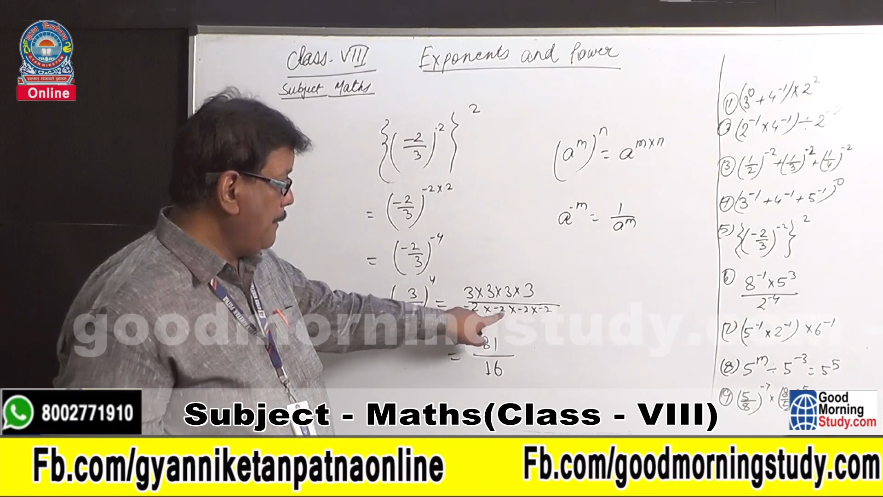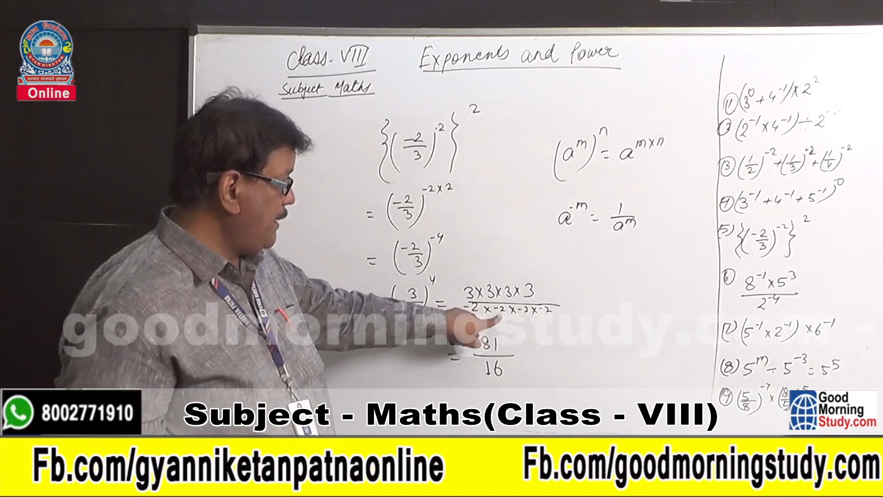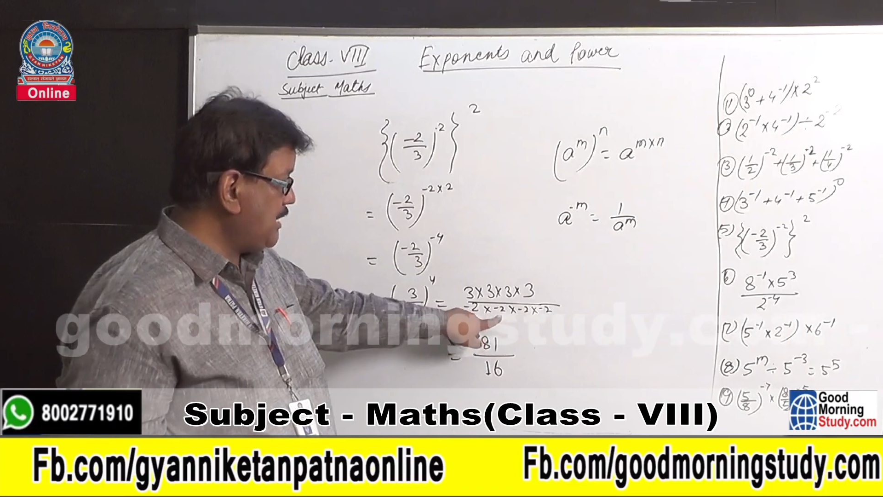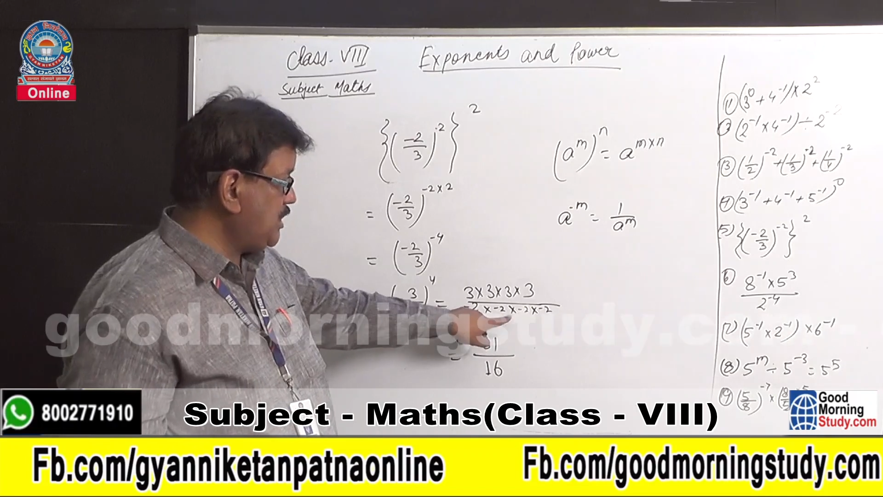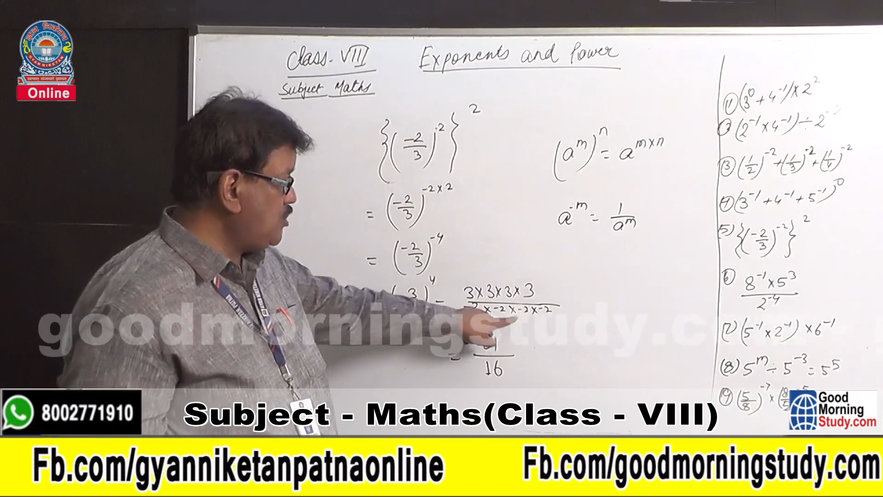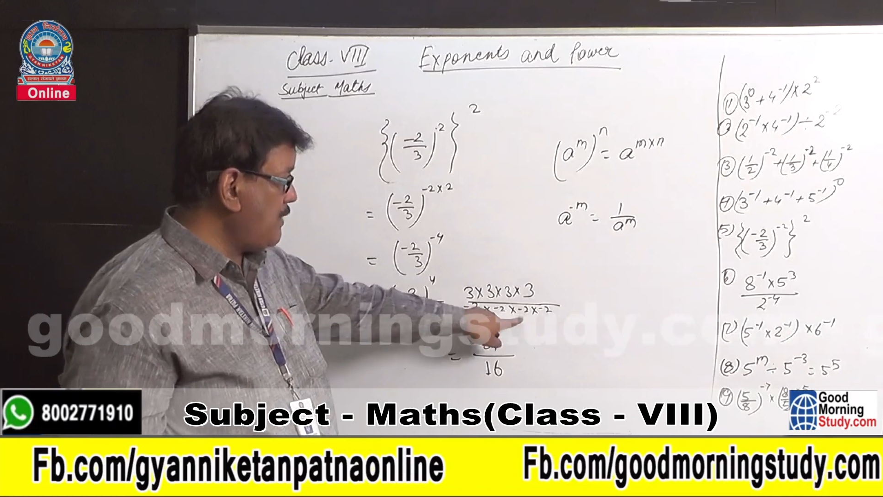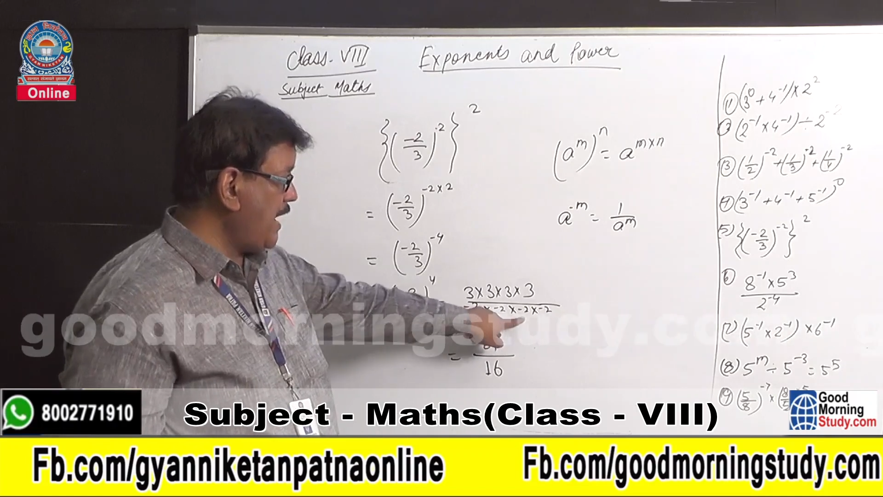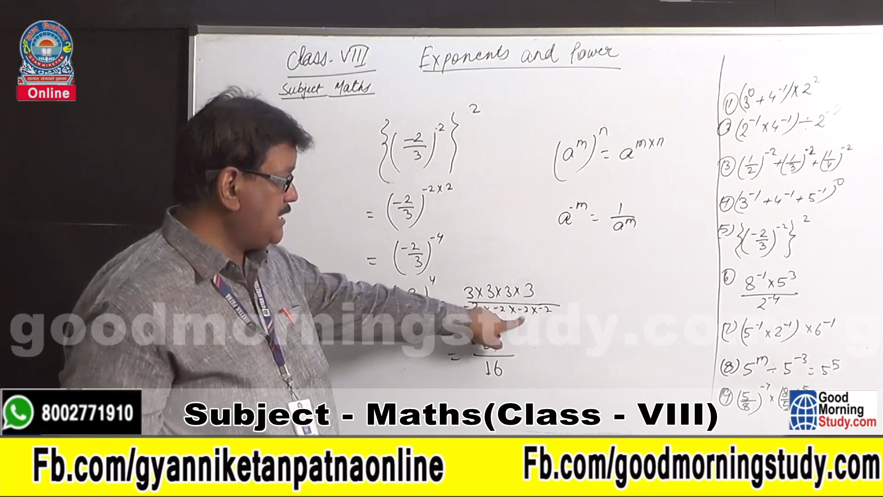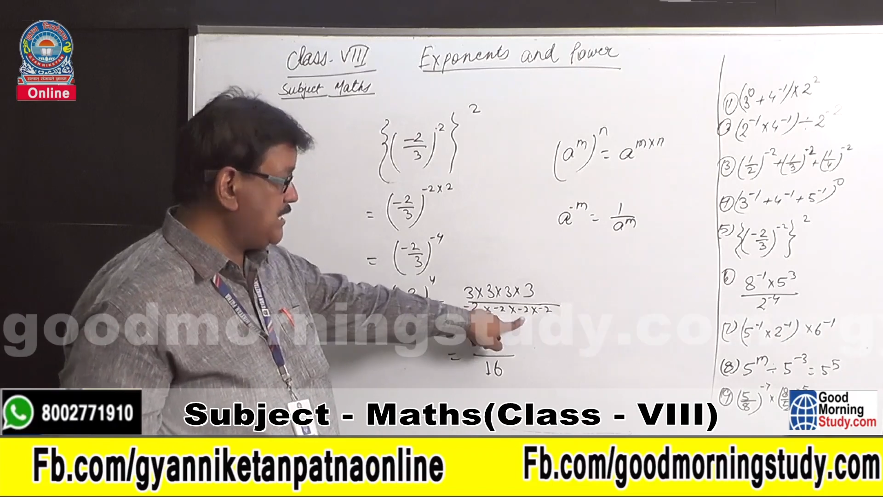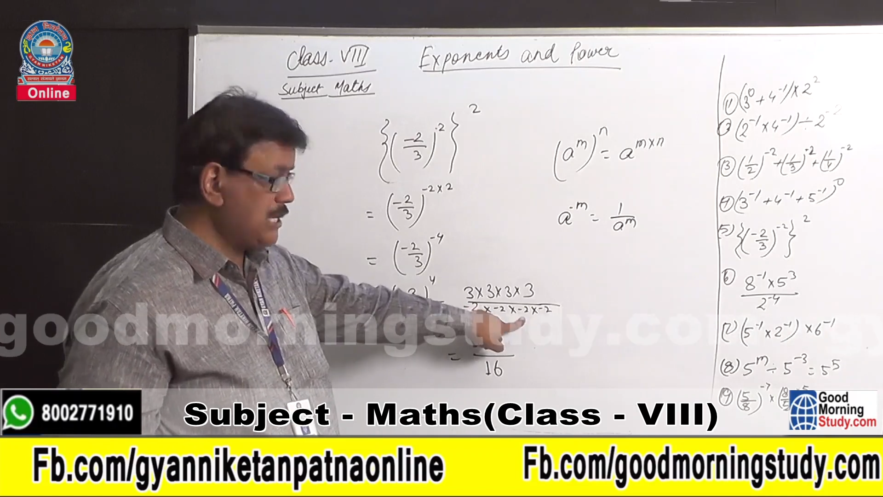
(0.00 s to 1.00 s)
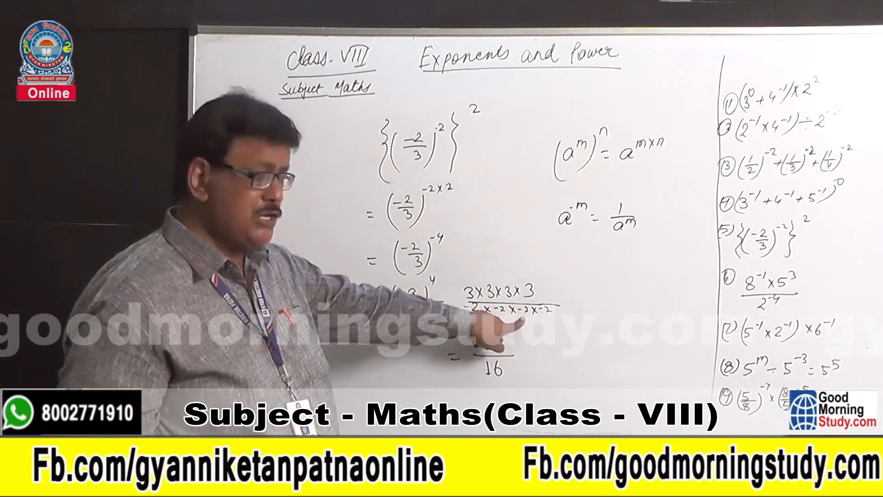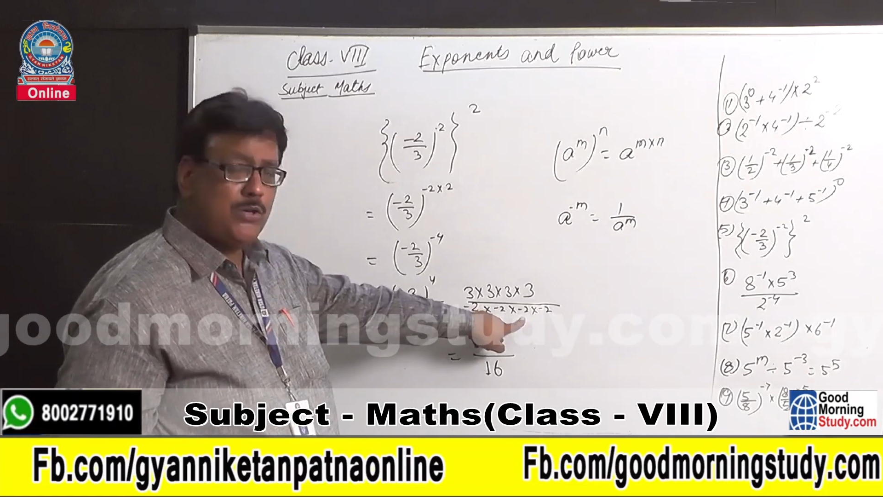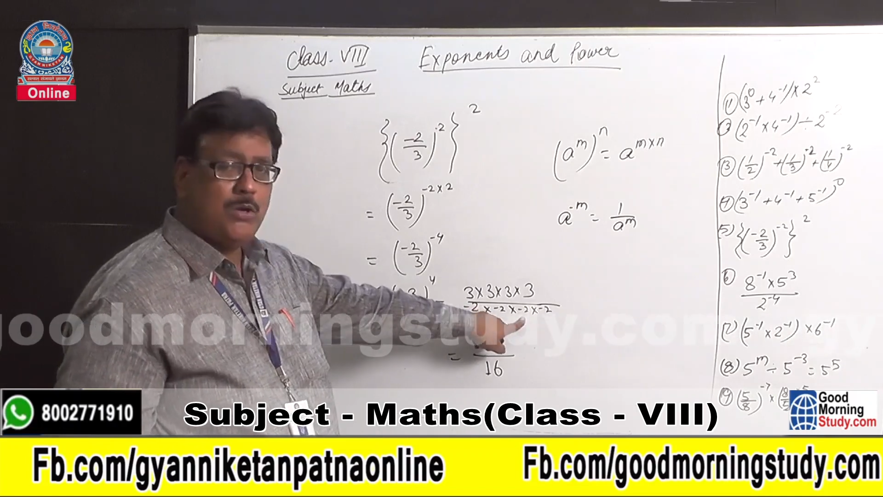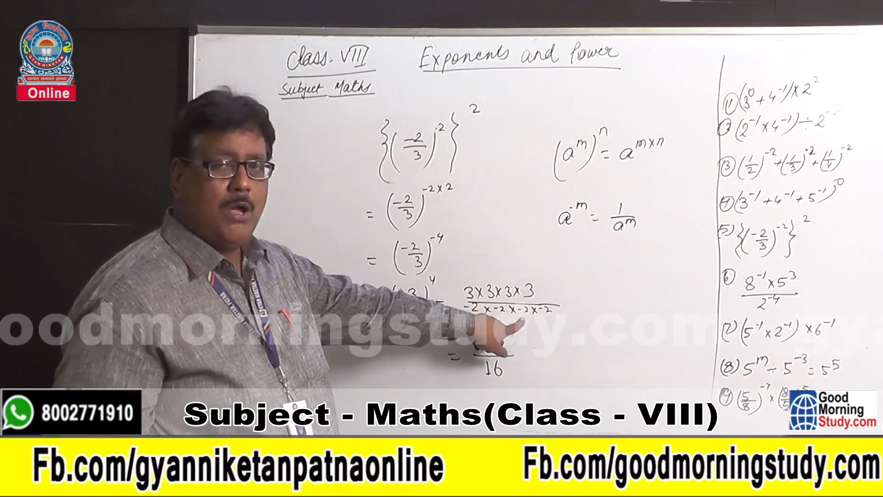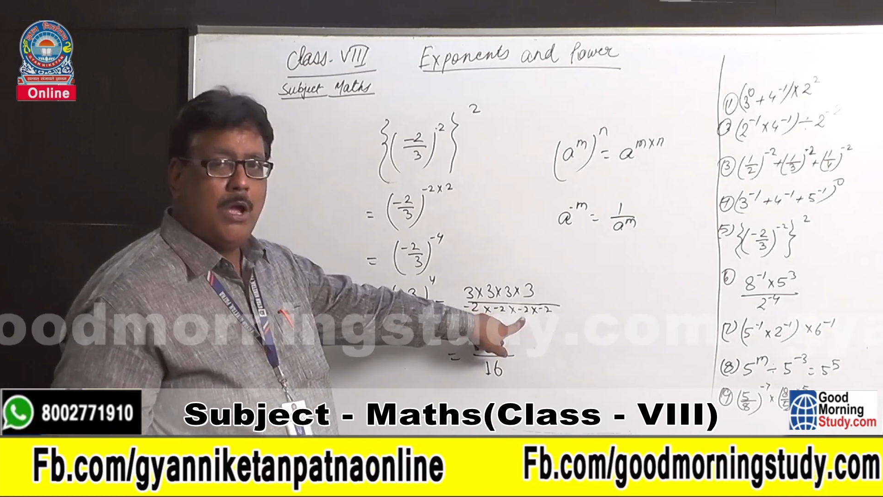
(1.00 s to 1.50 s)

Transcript: plus into minus is equal to